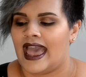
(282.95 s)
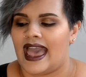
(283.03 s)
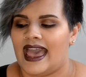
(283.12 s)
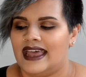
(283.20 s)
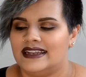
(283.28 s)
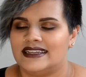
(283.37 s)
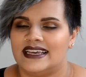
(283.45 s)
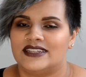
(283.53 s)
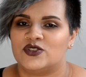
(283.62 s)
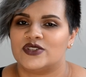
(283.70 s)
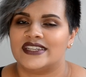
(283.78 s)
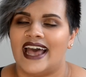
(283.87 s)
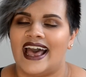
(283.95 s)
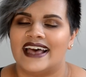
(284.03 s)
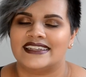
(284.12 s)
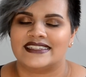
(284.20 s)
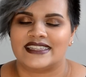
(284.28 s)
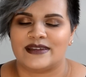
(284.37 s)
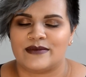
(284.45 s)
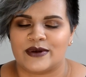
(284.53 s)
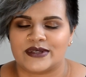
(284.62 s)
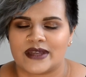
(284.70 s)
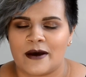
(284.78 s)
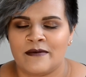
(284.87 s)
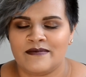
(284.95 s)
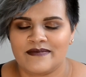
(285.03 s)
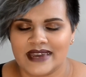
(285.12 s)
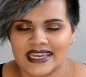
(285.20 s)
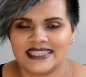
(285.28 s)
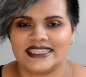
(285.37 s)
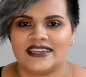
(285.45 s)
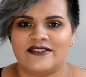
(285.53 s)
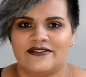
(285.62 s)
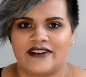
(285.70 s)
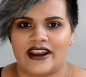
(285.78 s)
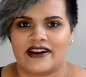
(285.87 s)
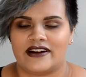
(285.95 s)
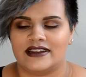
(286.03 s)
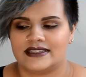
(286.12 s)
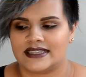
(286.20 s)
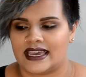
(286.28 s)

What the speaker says: And it just has the most amazing fragrance.